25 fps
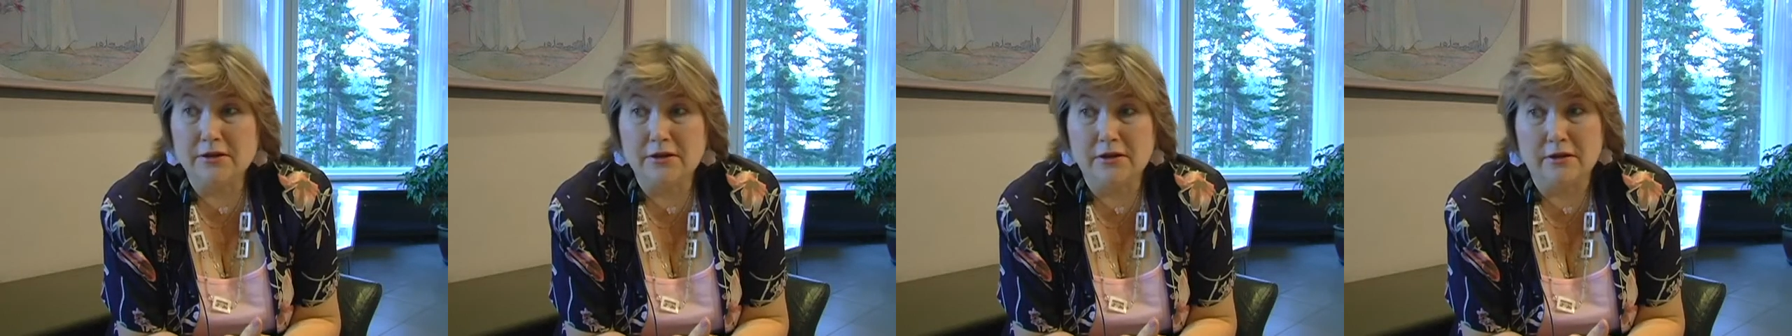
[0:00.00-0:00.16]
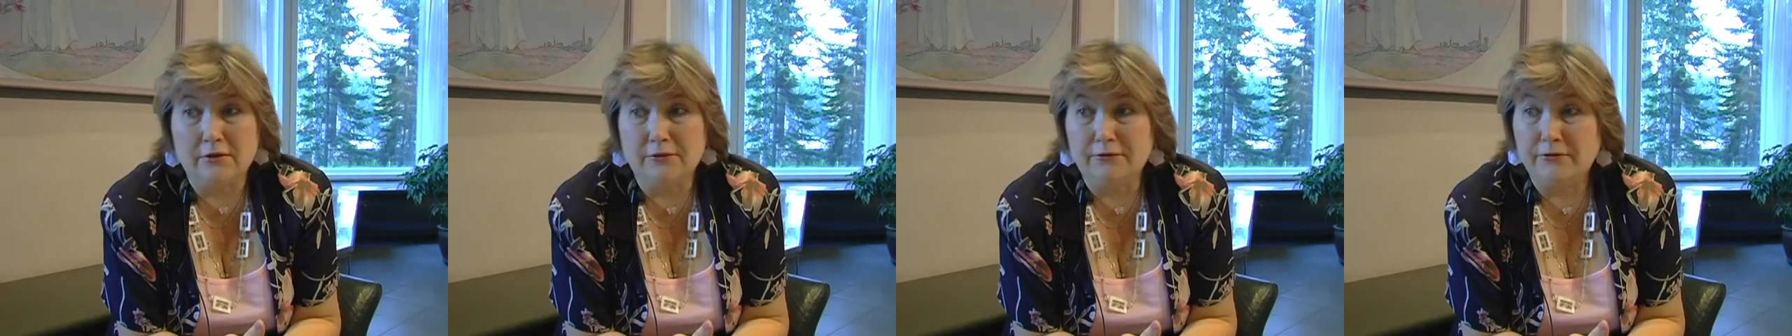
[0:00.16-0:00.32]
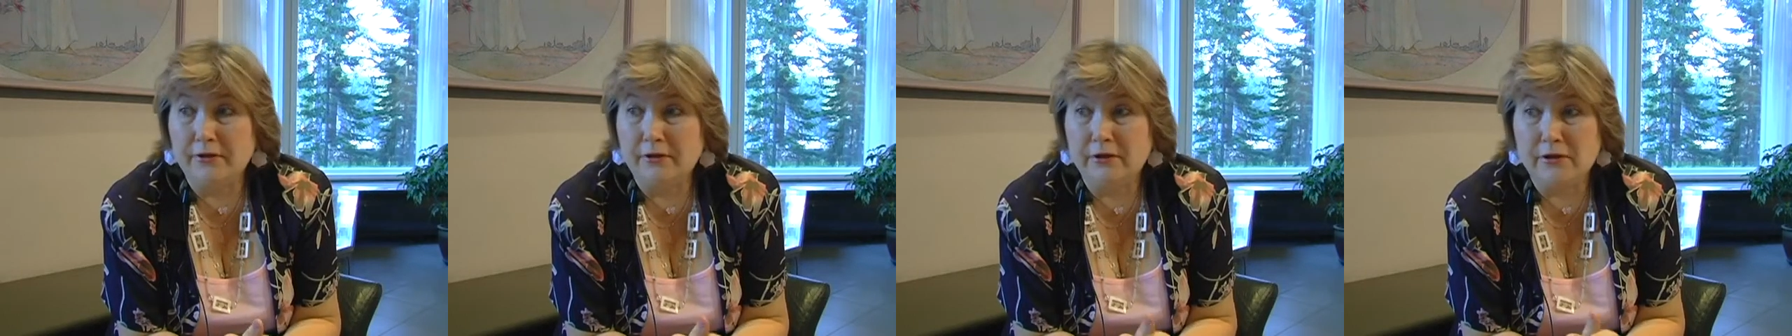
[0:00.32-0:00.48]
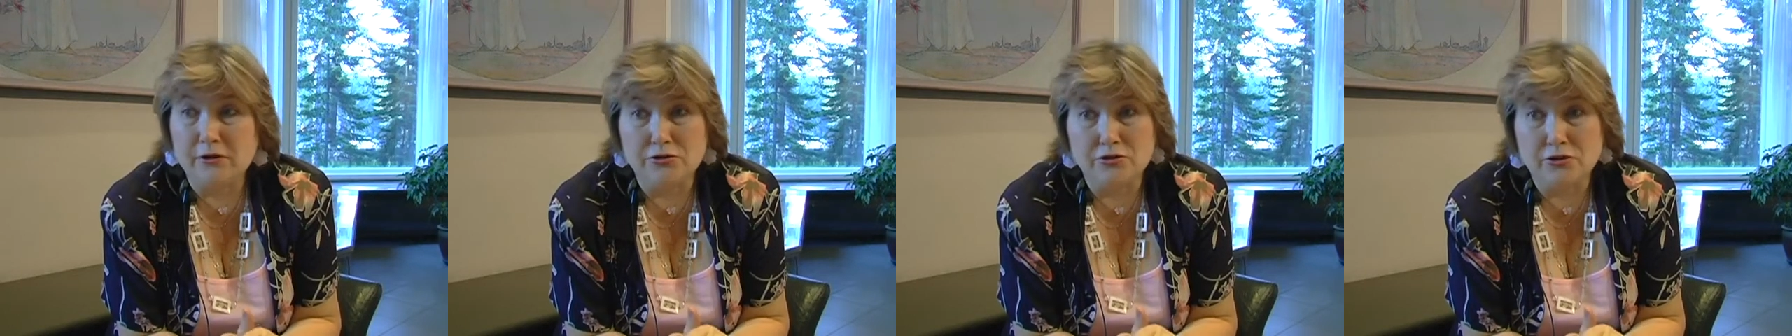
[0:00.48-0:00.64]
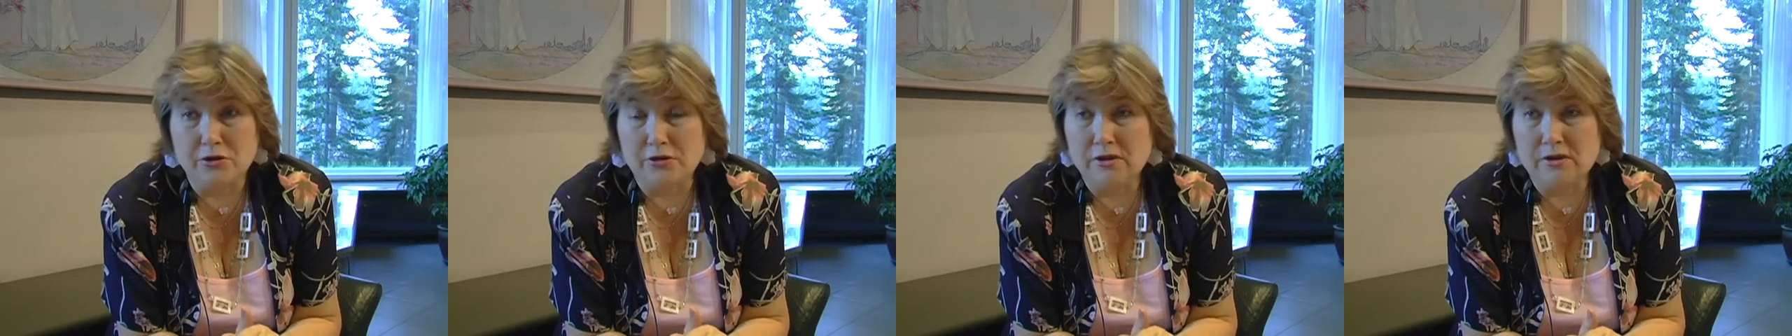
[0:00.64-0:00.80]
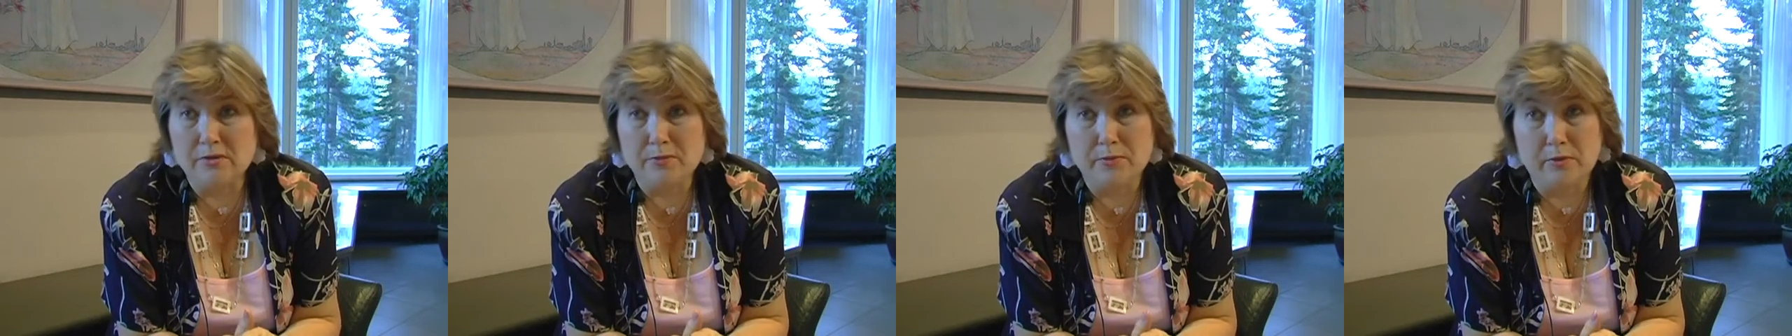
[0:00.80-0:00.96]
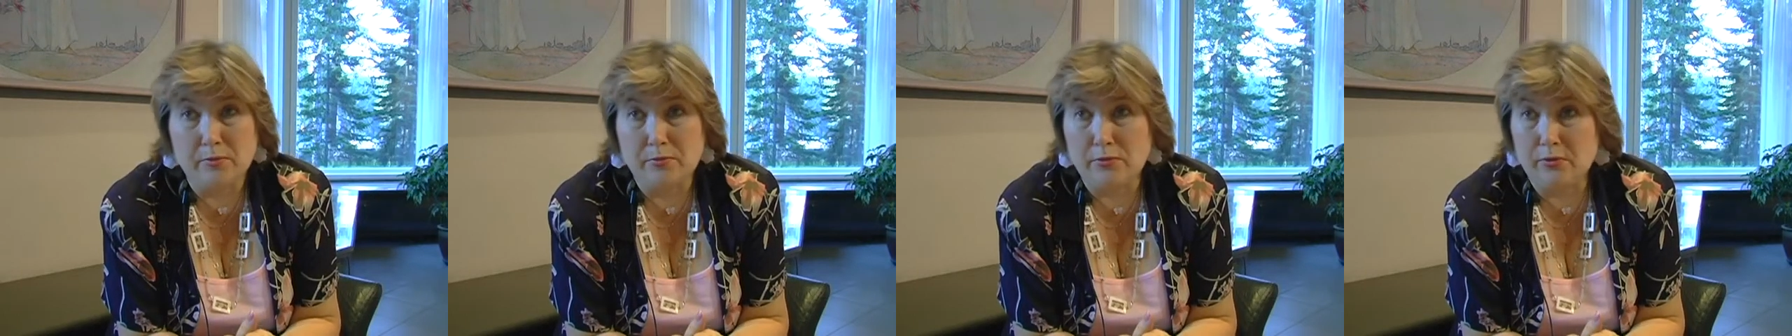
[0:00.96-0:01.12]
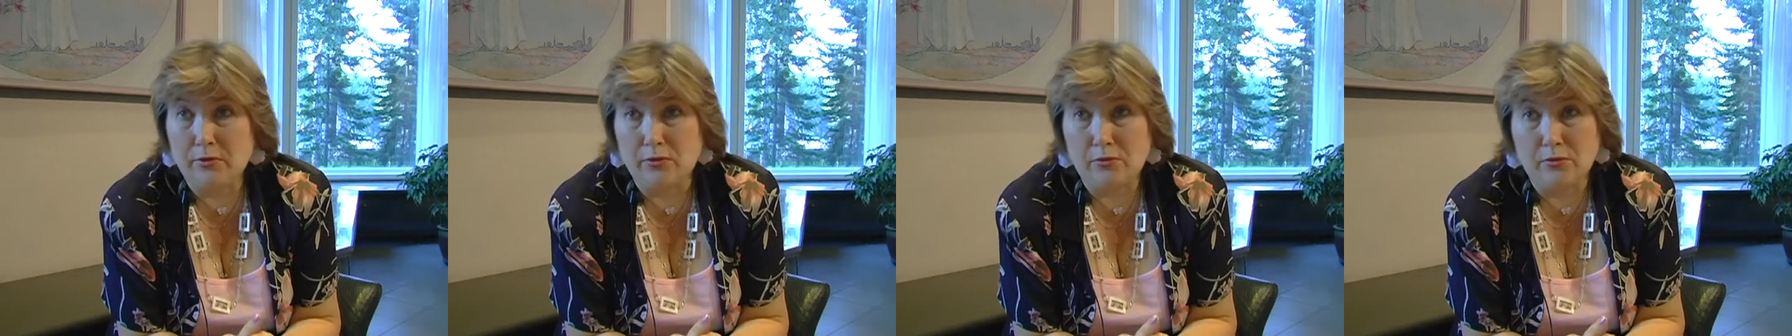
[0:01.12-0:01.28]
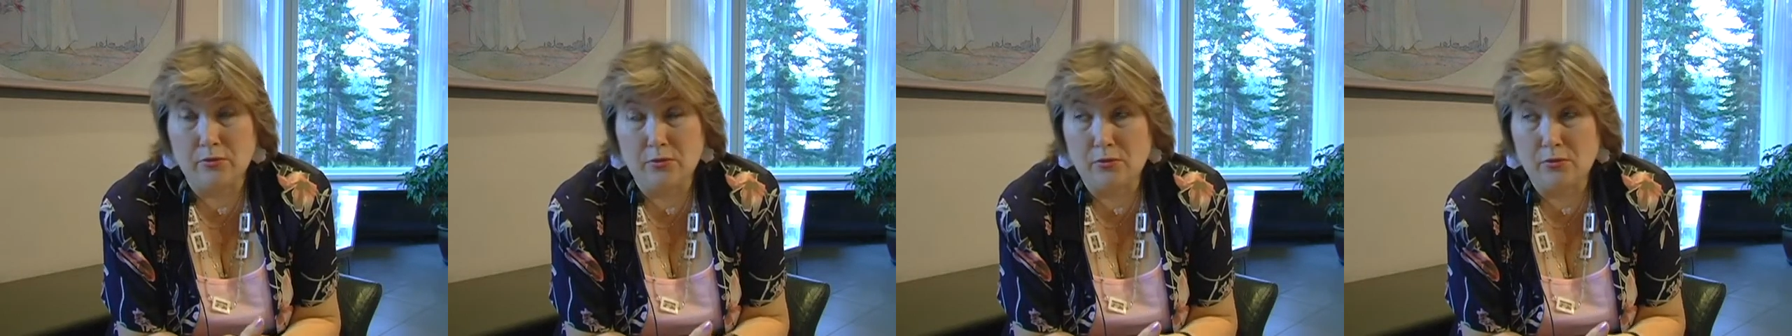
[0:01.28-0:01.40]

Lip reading: if indigenous people